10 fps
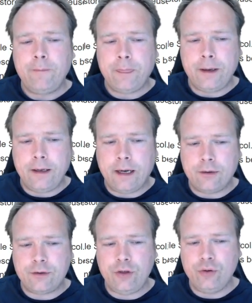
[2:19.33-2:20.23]

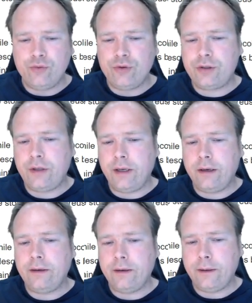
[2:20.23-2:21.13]
how to use
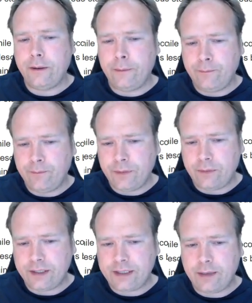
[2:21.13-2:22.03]
the
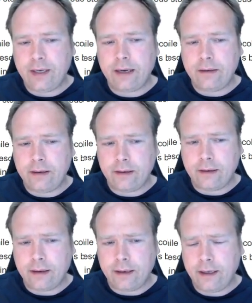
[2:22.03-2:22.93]
REST API
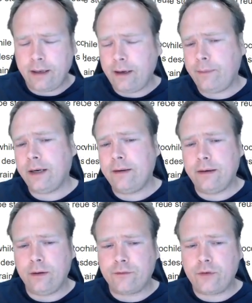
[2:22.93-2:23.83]

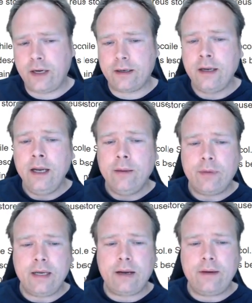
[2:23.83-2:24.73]
that you have created.
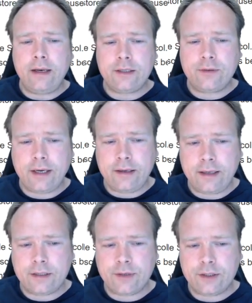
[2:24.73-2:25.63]
But now let us try
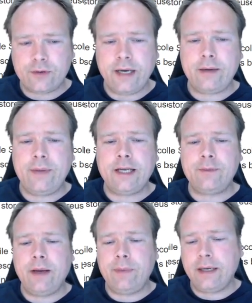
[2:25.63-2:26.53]
to create a
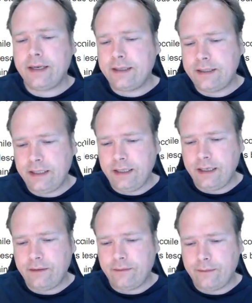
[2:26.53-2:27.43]
patch mapping and see
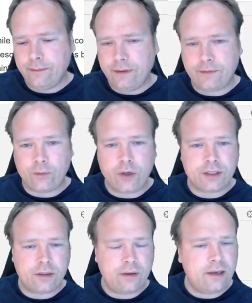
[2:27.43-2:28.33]
if it
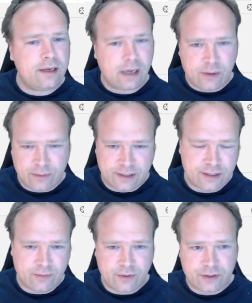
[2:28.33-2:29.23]
works at all and how it
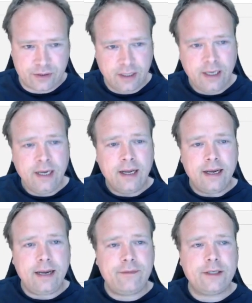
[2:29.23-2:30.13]
actually works.
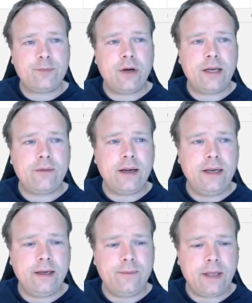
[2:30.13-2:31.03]
I have this project right
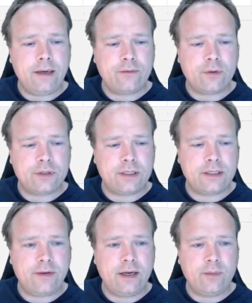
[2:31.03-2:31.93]
here, and of course
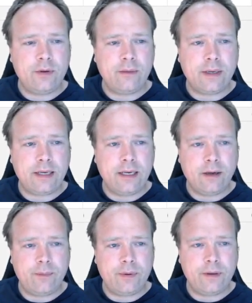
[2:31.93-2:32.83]
it's available on my GitHub